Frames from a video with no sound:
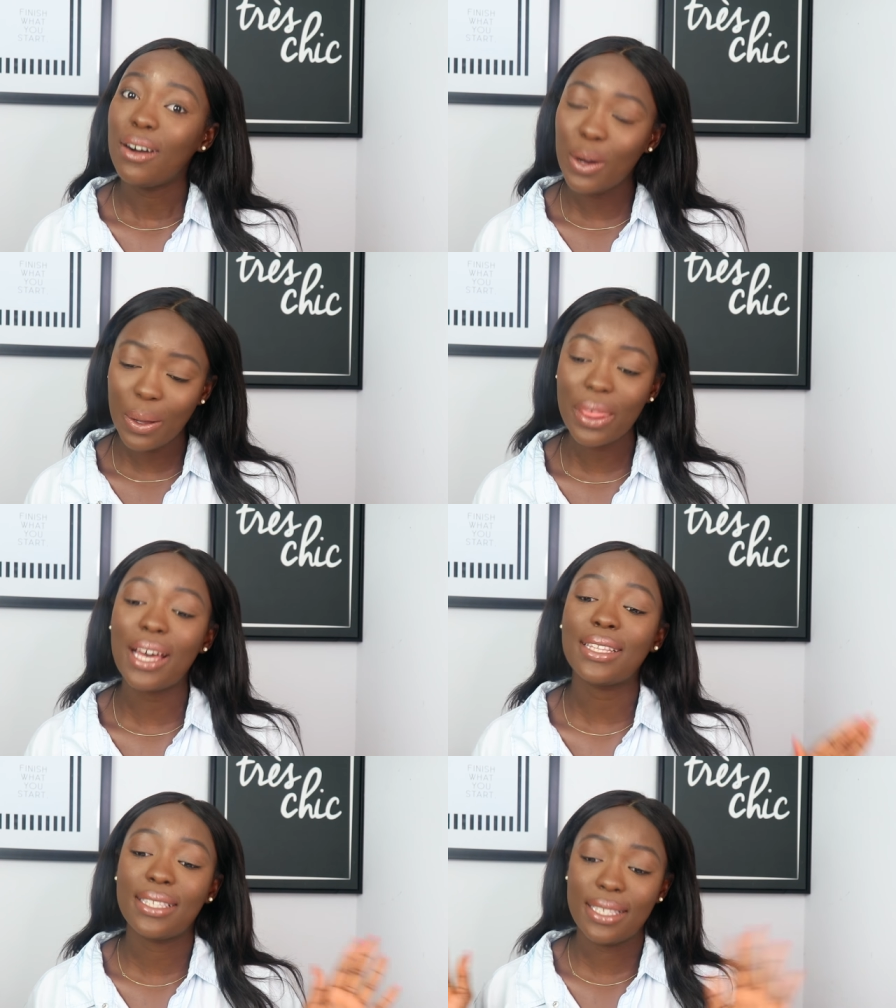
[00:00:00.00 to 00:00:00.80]
all
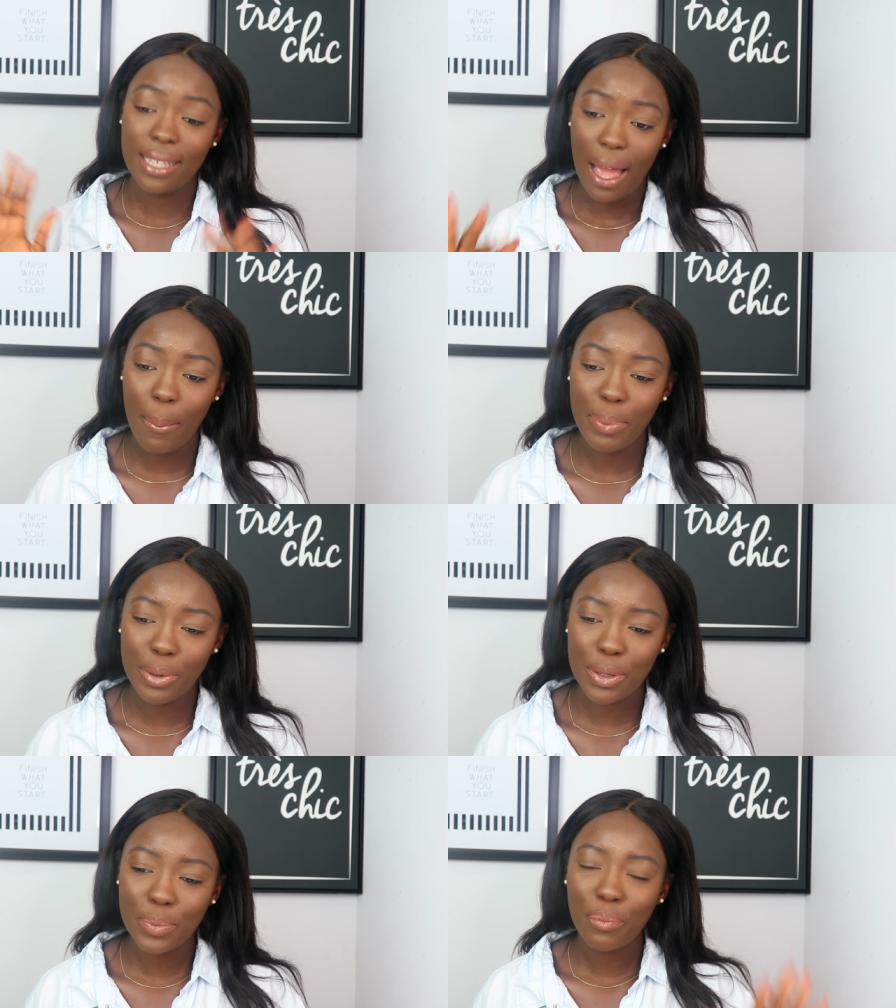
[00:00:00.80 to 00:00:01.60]
that
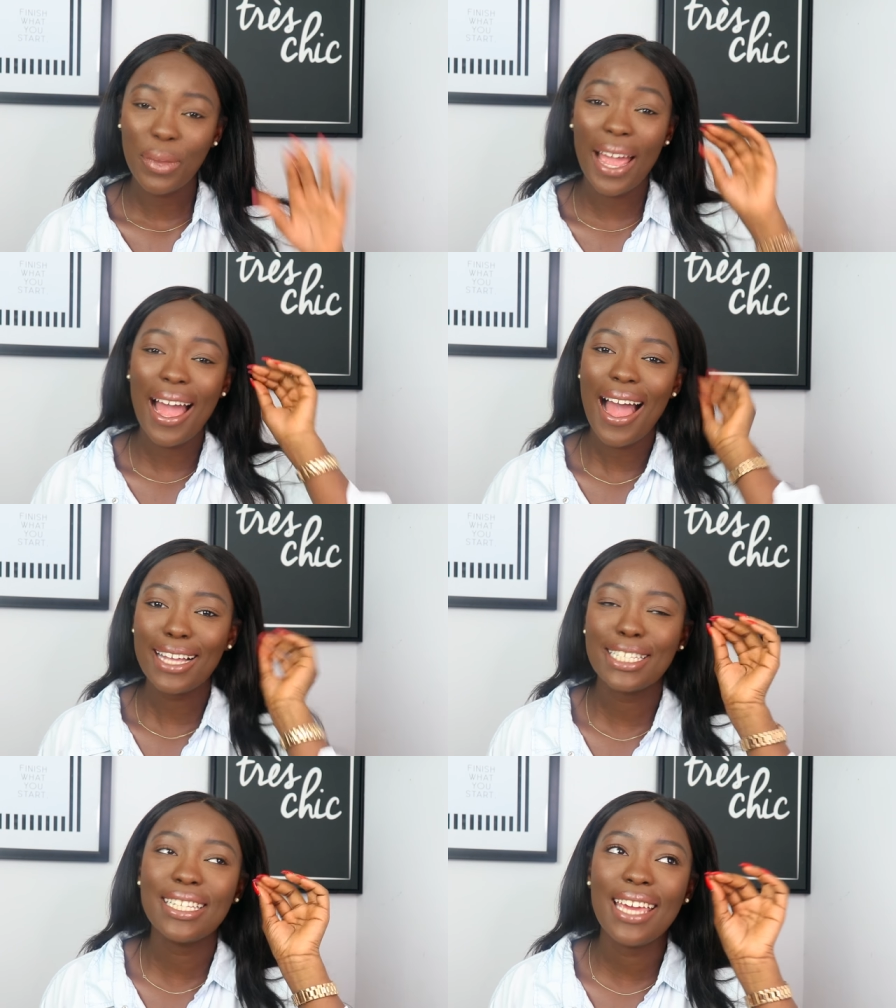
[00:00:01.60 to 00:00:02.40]
happens. I
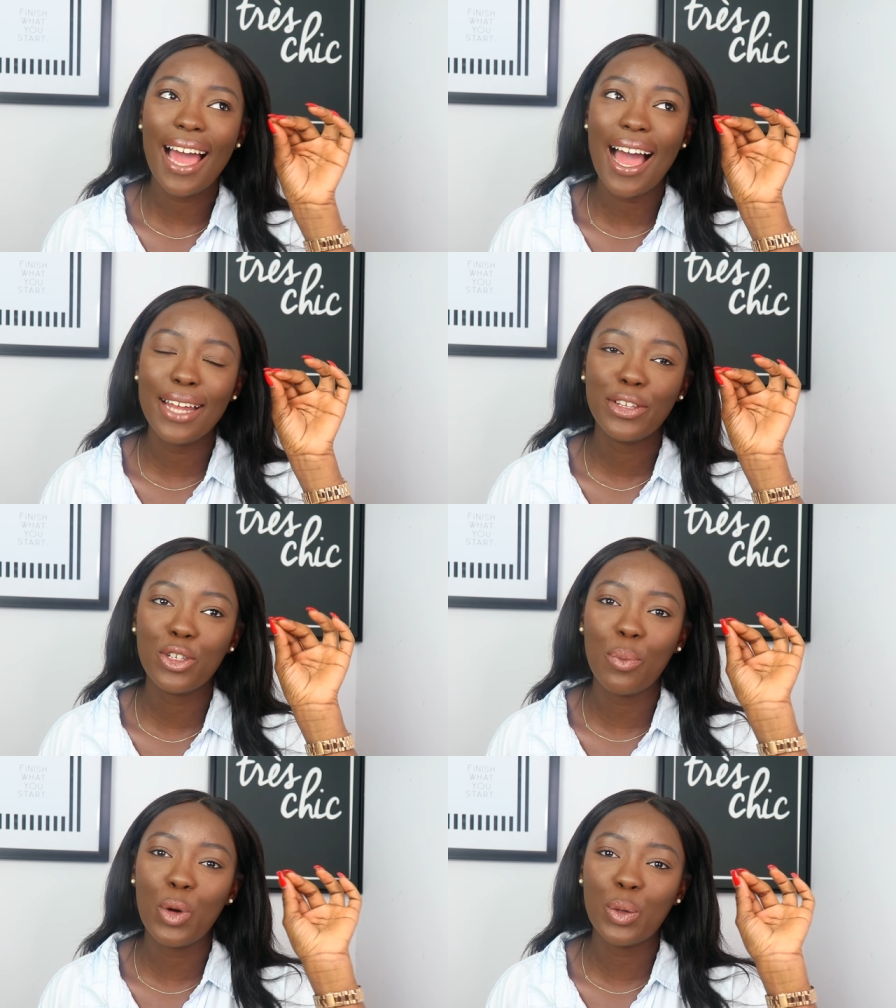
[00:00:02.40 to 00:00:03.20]
actually had
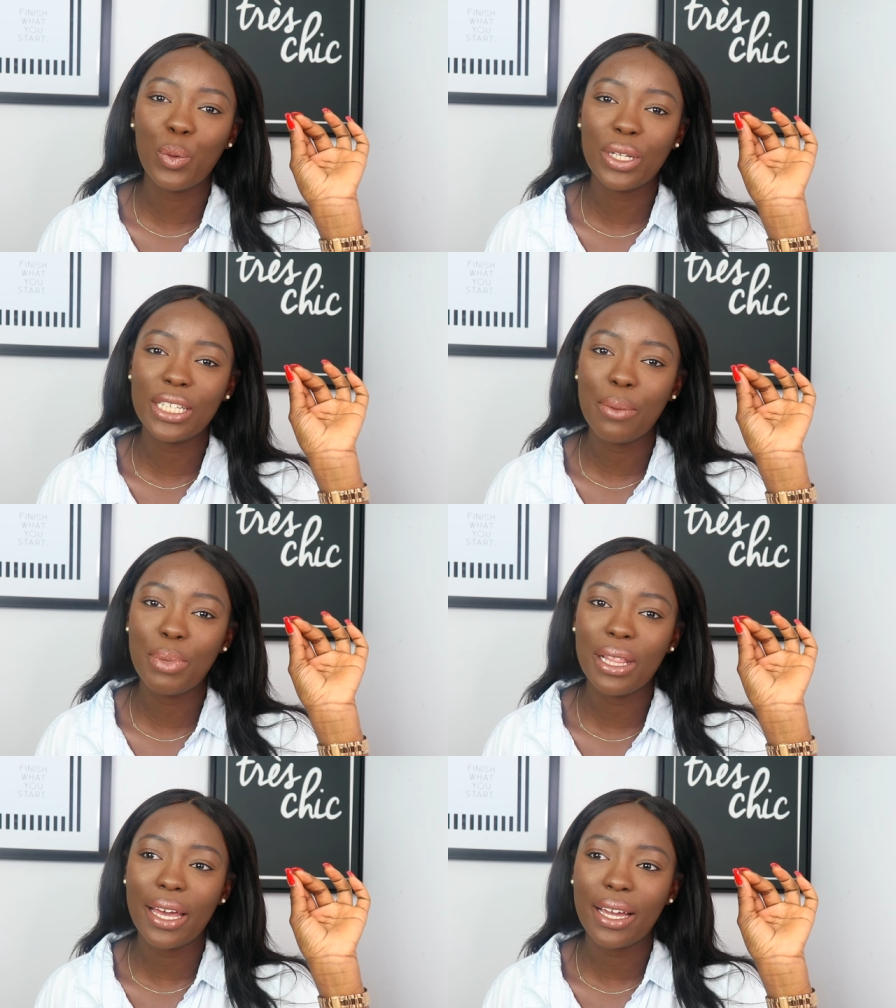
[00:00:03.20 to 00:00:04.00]
someone one day
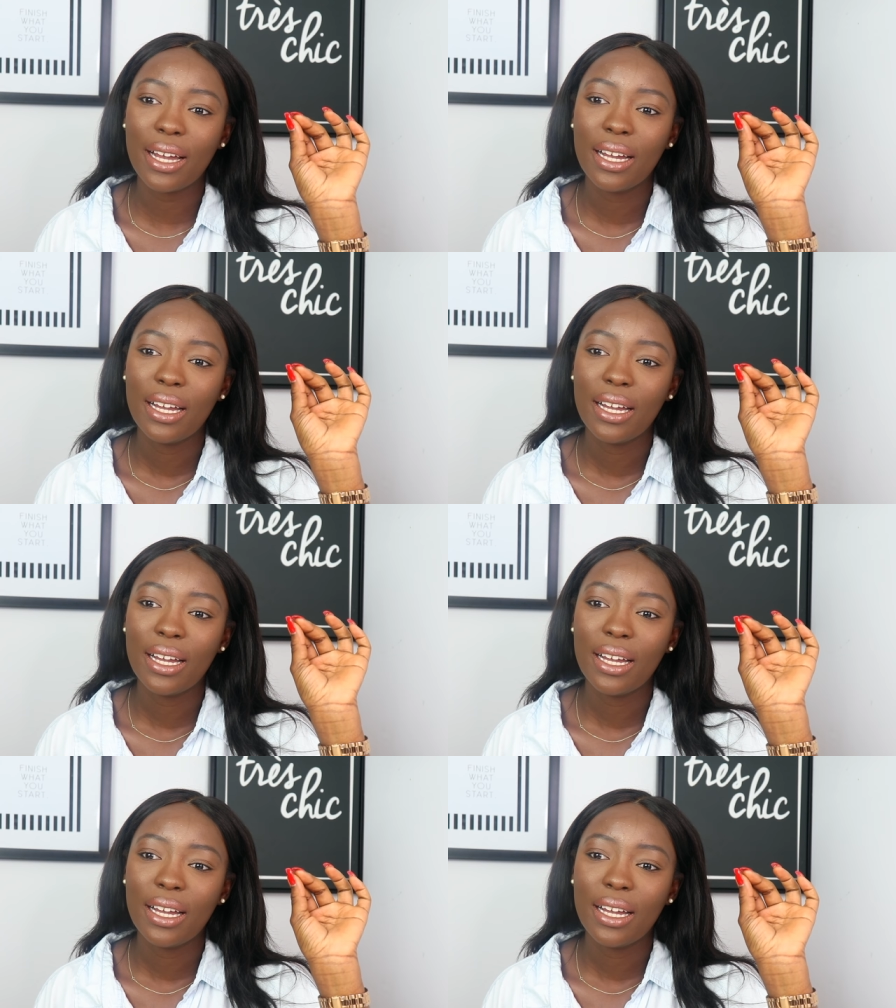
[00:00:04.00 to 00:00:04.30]
be like,